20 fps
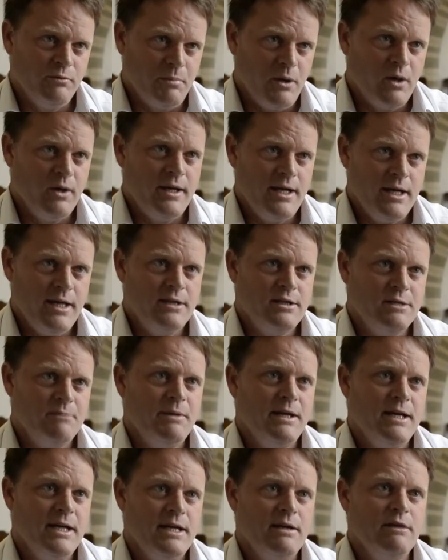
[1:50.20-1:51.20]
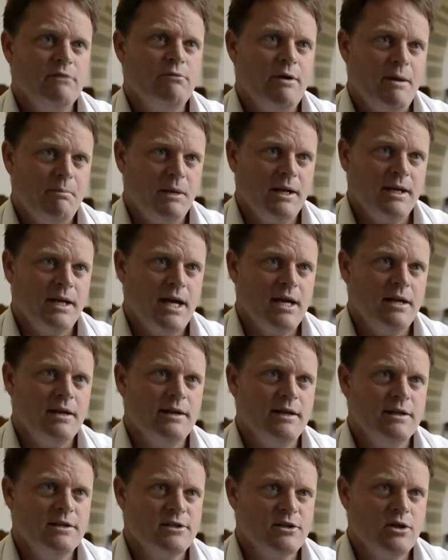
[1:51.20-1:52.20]
body to be
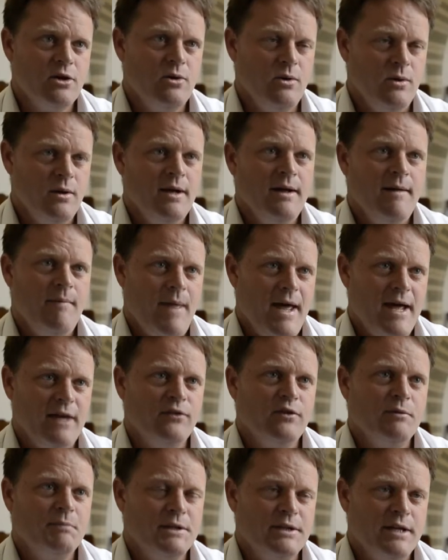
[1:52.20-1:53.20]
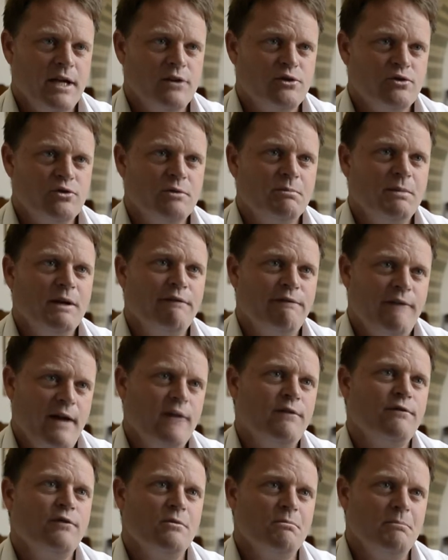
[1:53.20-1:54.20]
replicated, and so has the potential to be a
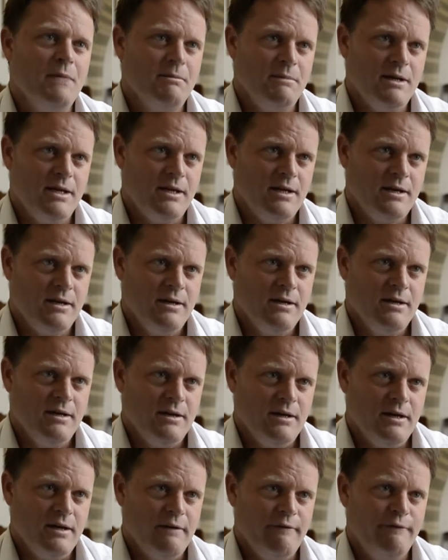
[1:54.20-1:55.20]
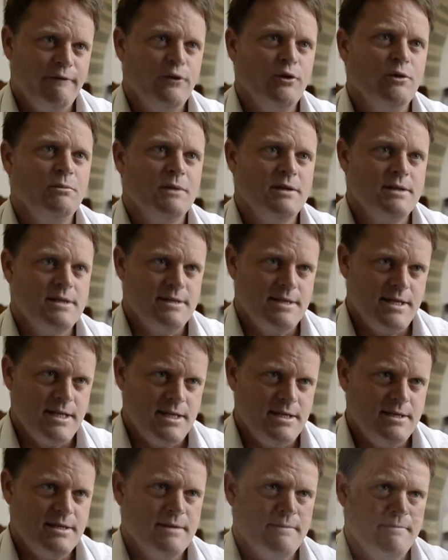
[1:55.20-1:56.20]
faithful mimic of human
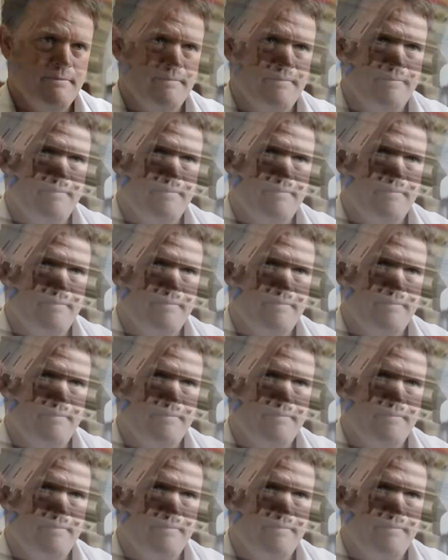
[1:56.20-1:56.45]
disease